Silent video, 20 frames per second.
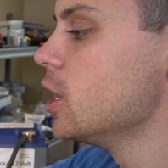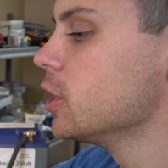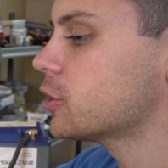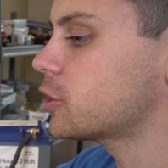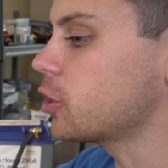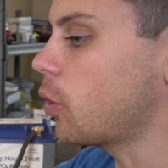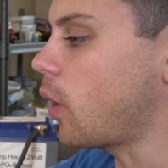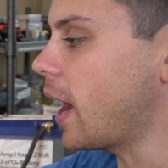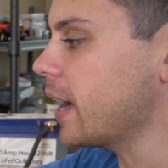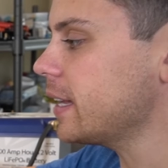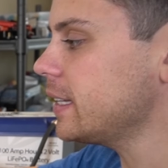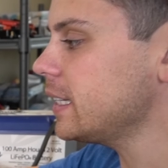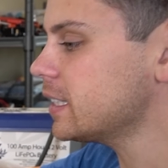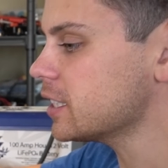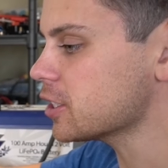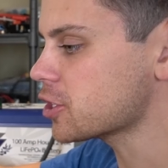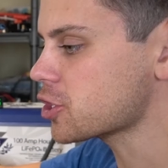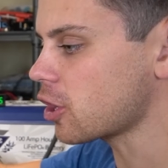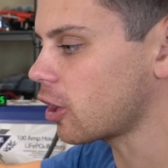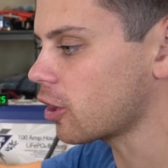So I need
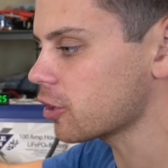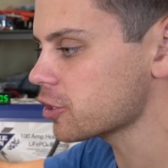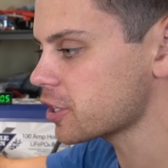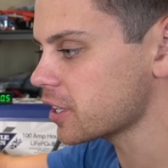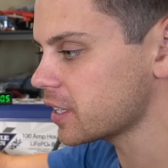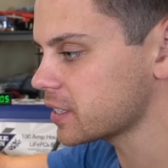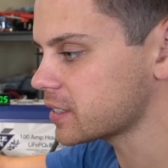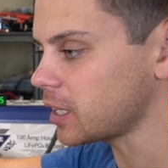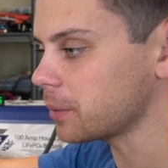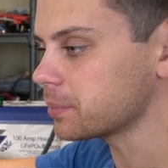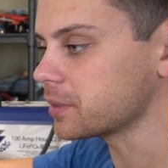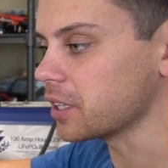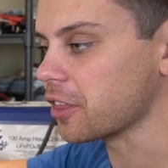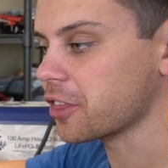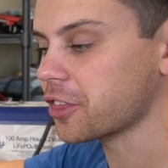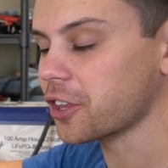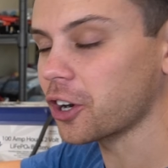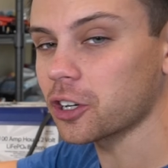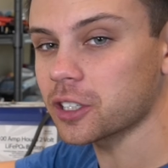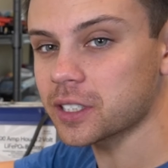to charge this up to
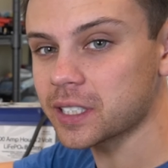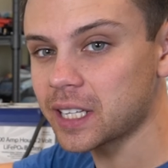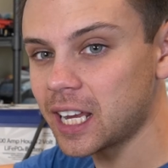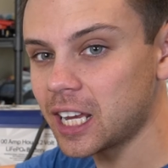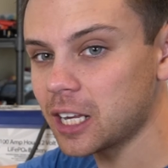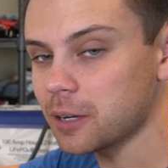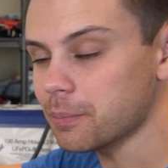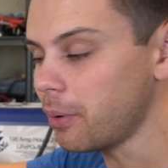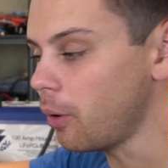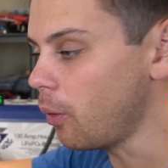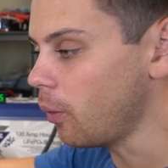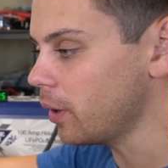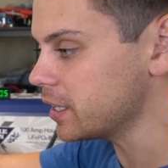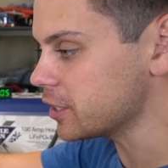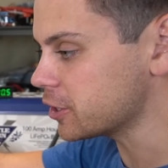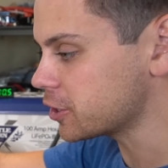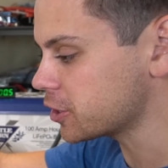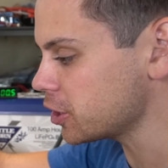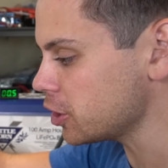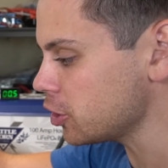
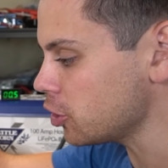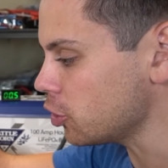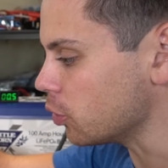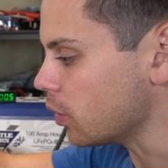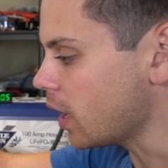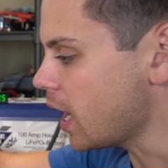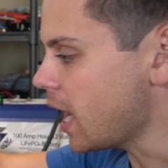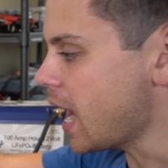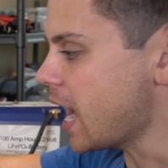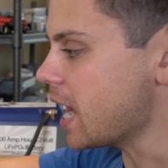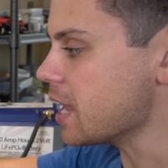13.2.